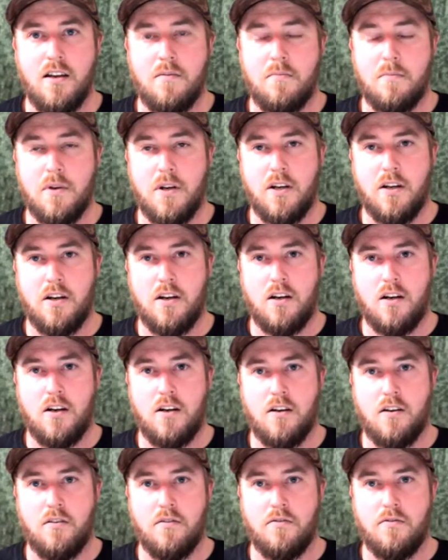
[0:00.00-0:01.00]
but
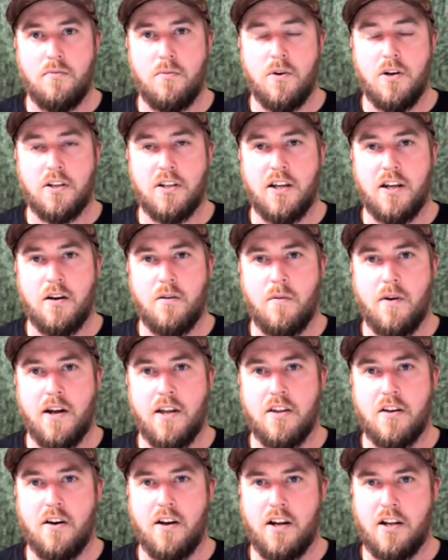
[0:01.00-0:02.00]
I've worked out a way
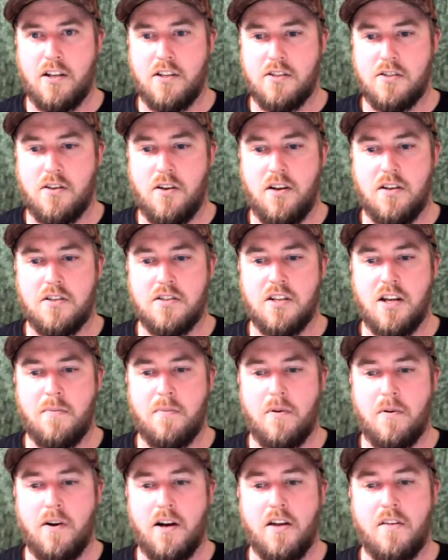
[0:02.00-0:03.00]
that I can sidestep
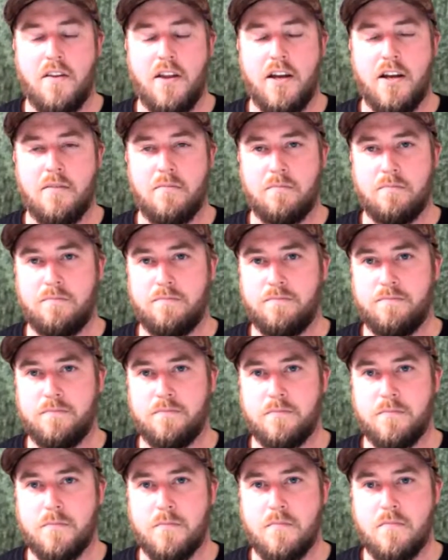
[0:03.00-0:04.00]
around that
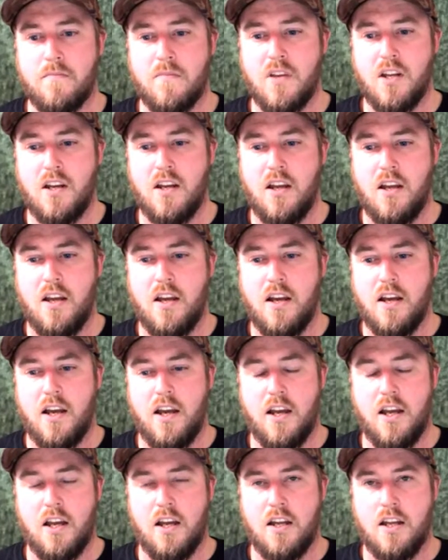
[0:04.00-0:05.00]

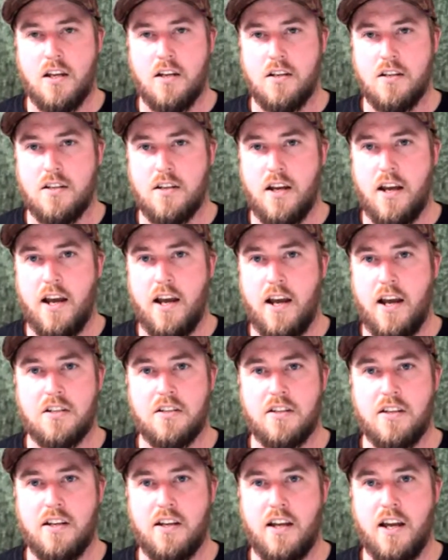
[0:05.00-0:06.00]
and
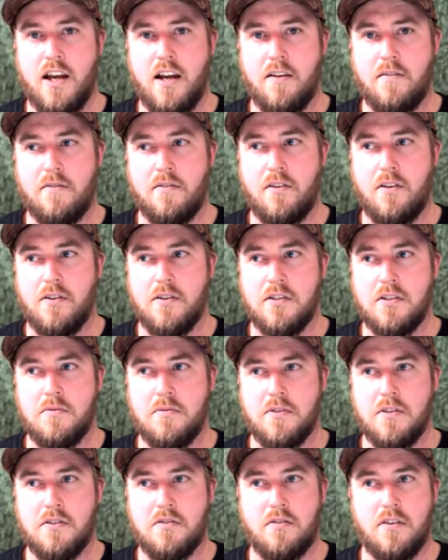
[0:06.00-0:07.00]
actually have close
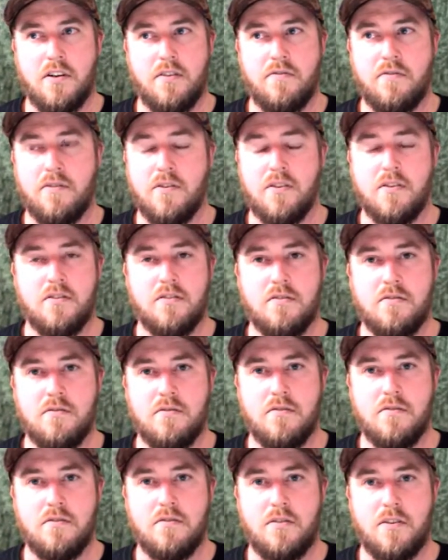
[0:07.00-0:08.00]
to a 3-foot
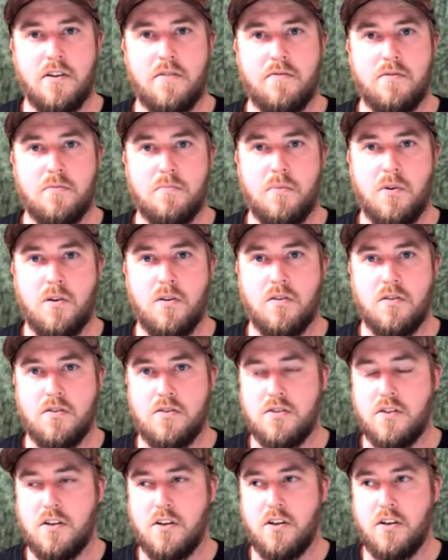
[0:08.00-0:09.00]

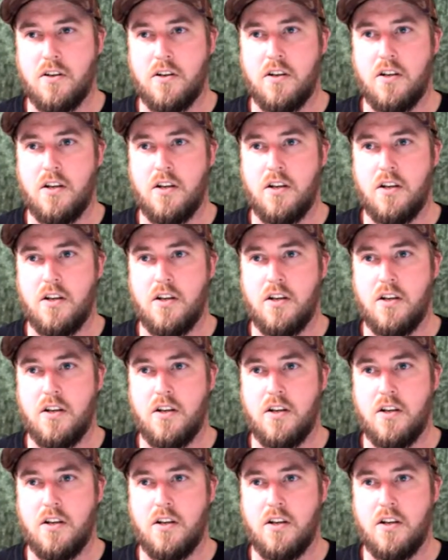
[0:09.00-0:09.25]
pond. So